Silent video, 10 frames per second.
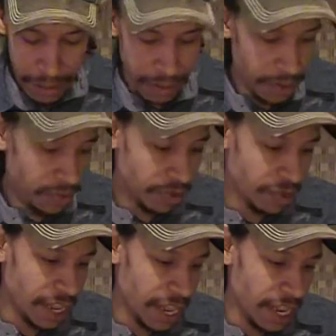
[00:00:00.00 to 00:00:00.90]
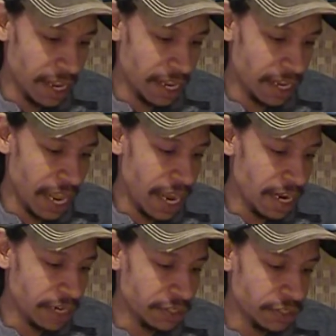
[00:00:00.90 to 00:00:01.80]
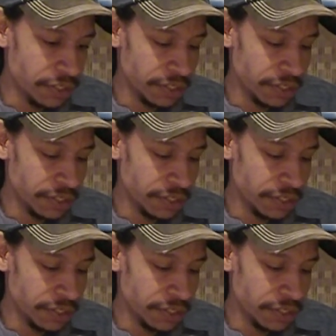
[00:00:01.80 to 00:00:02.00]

This is a 8-inch,